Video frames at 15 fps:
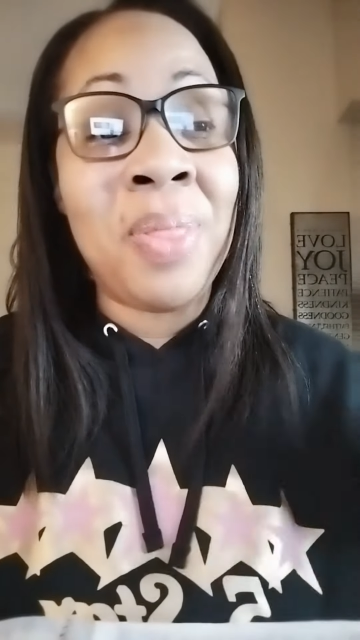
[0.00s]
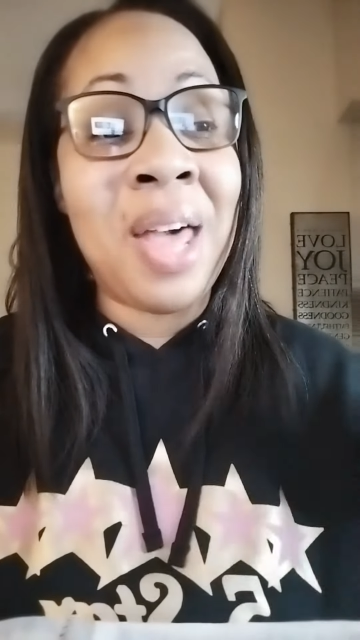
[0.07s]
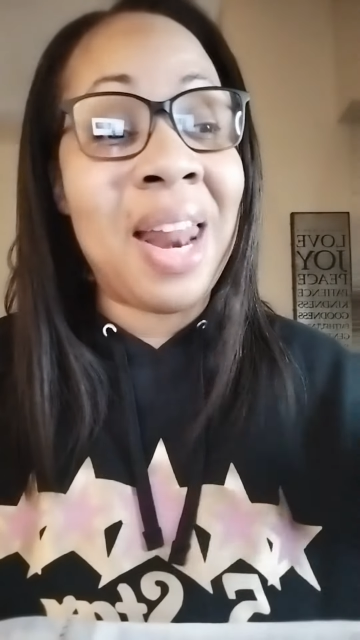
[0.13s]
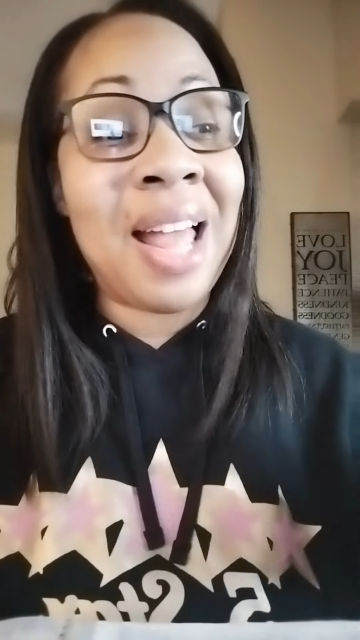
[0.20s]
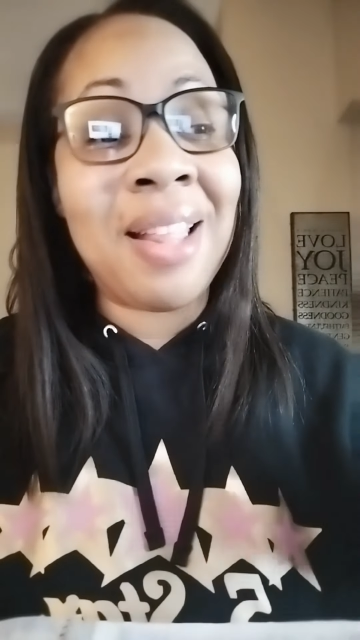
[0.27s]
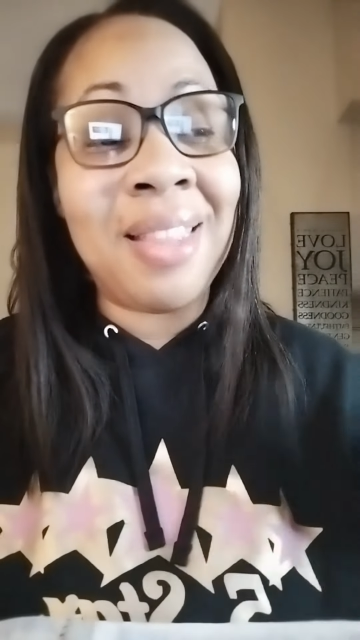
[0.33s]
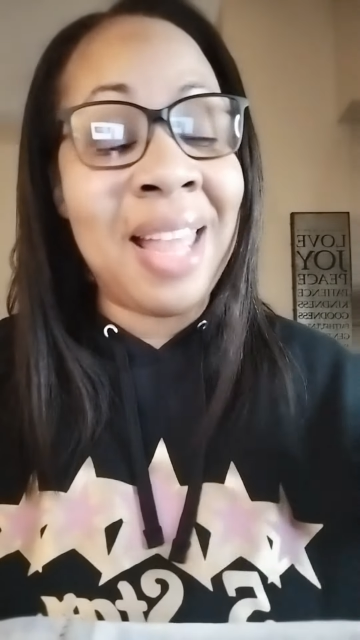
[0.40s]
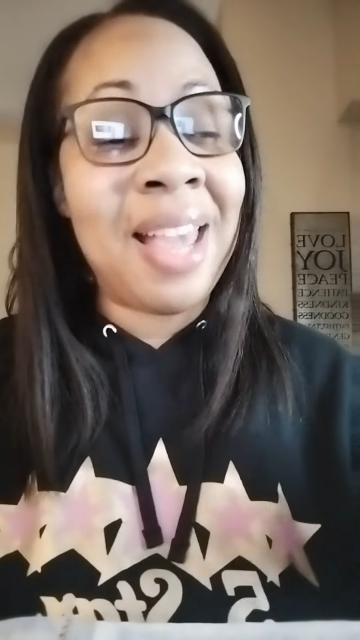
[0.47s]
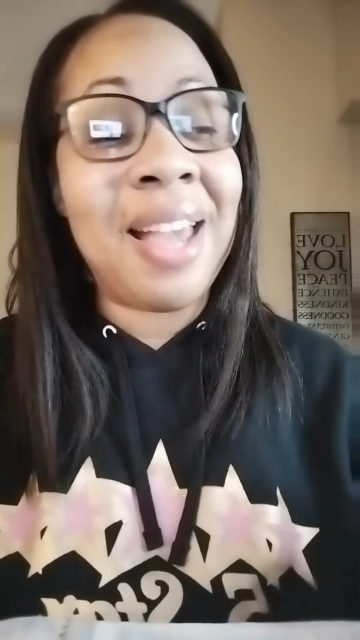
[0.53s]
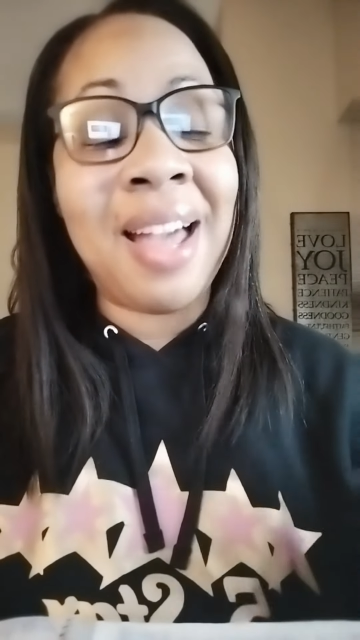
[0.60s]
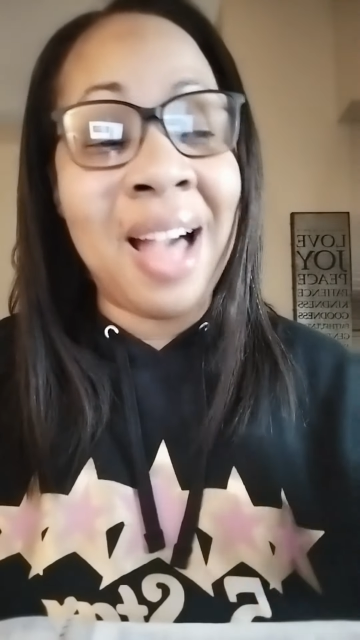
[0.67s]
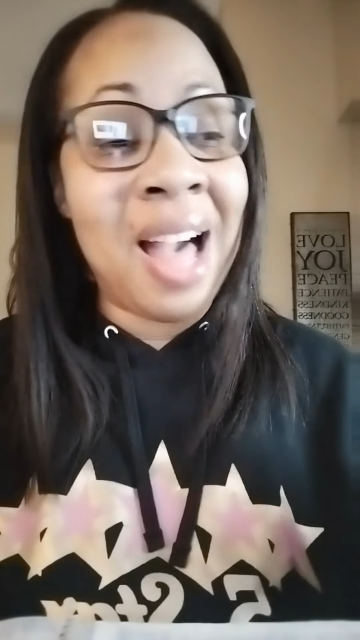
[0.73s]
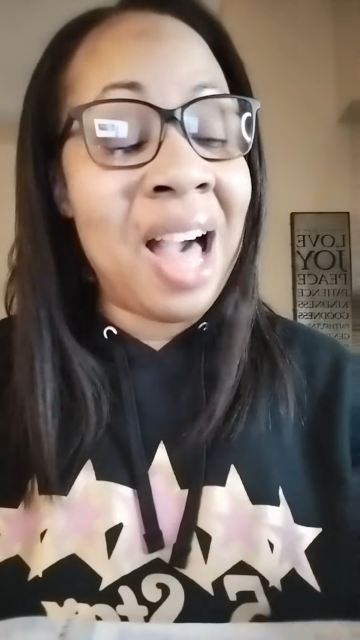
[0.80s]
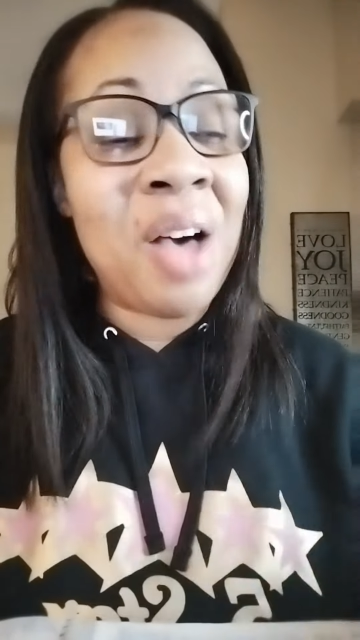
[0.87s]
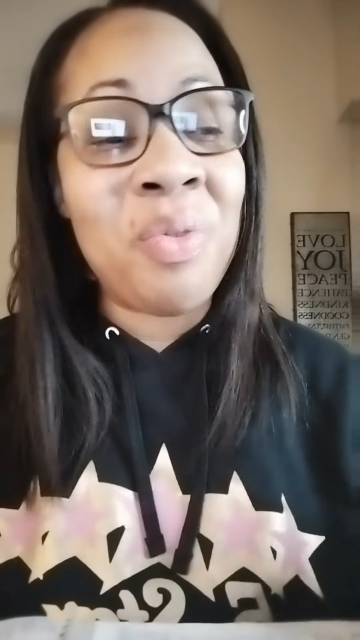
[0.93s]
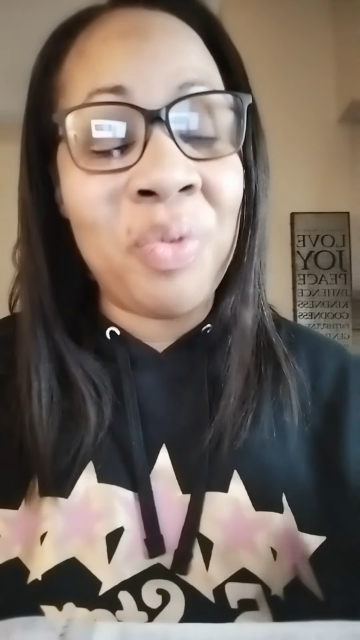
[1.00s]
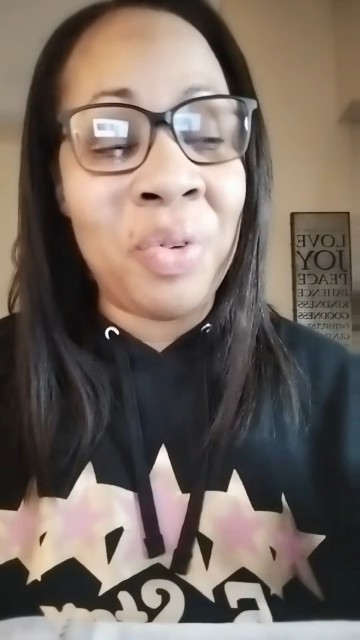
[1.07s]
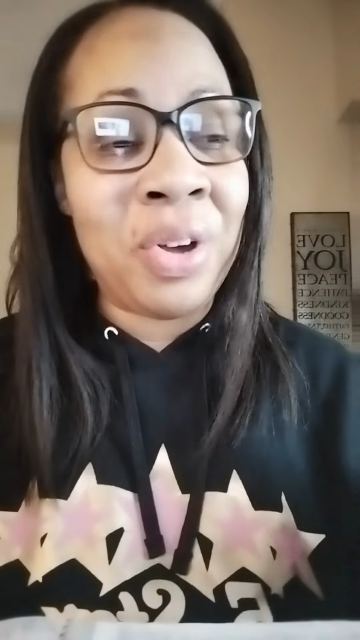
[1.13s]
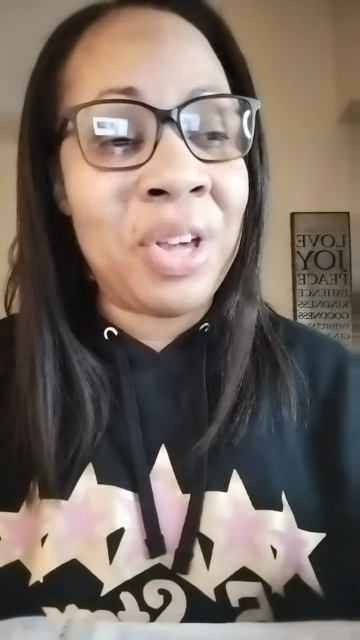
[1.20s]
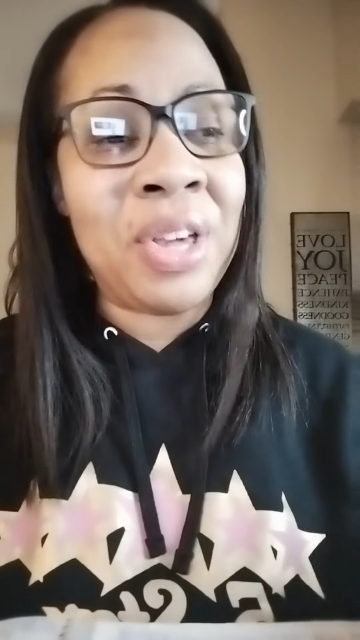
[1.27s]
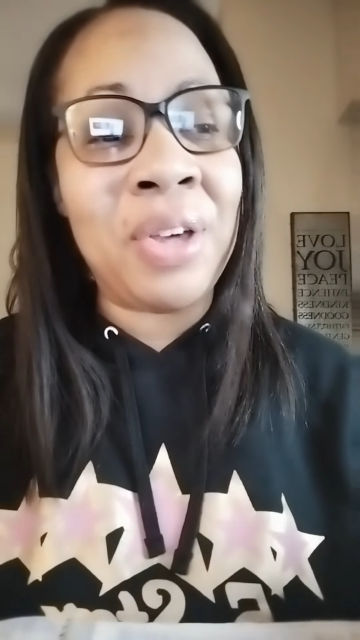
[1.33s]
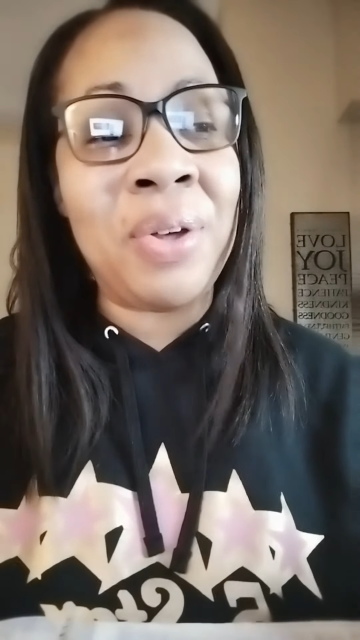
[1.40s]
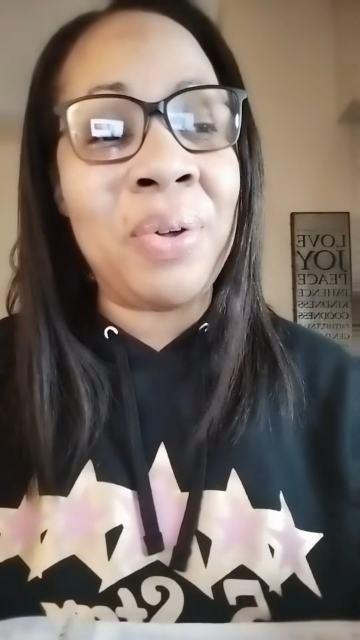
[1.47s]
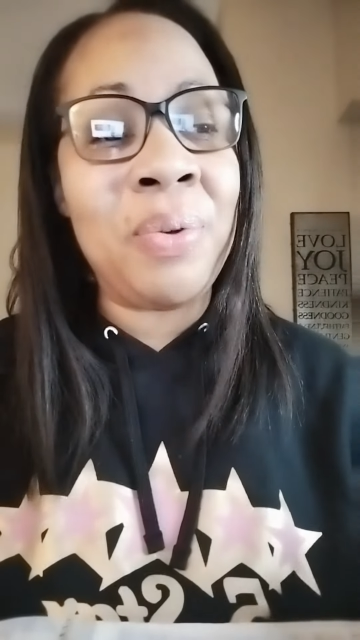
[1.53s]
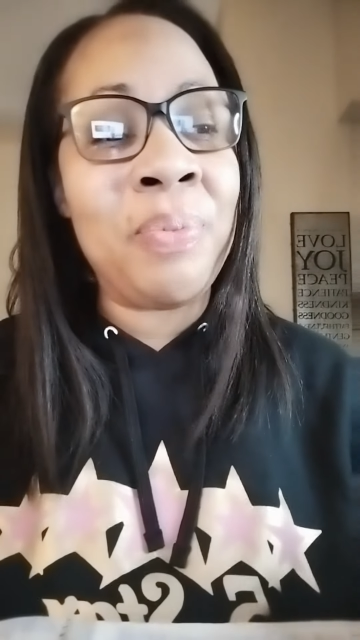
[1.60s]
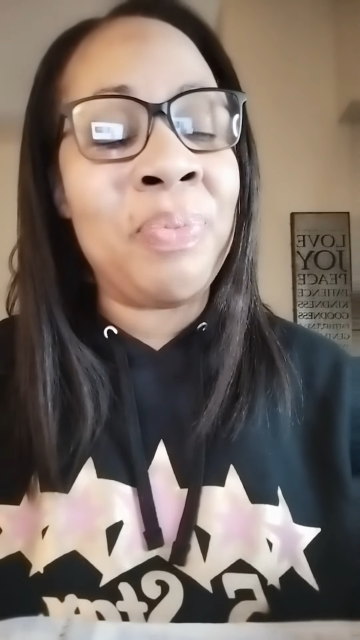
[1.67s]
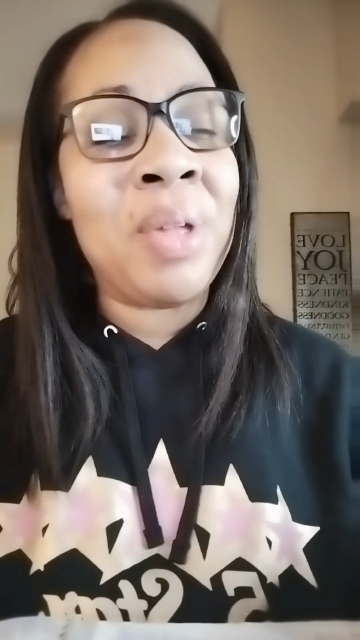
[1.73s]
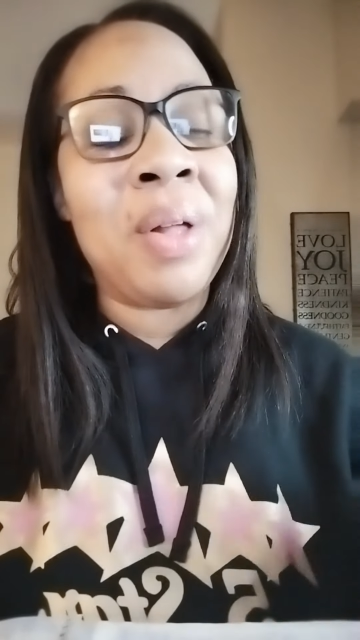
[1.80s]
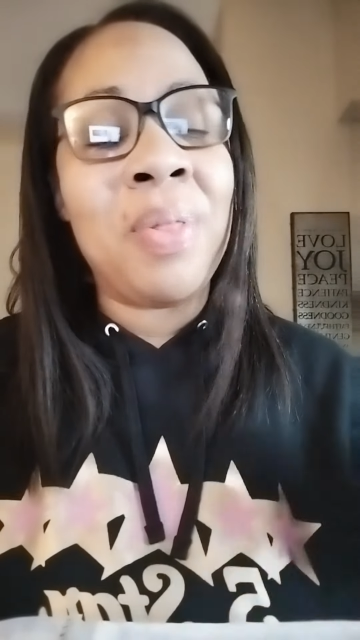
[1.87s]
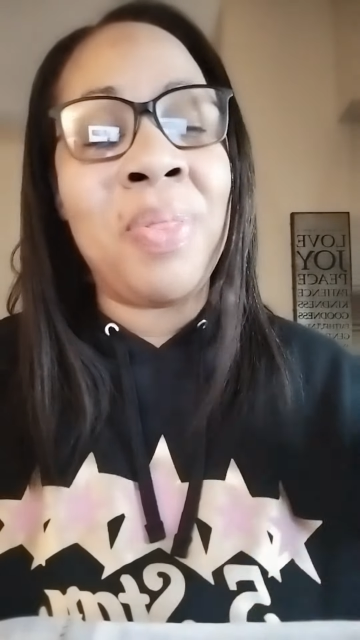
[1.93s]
that I thank God for you,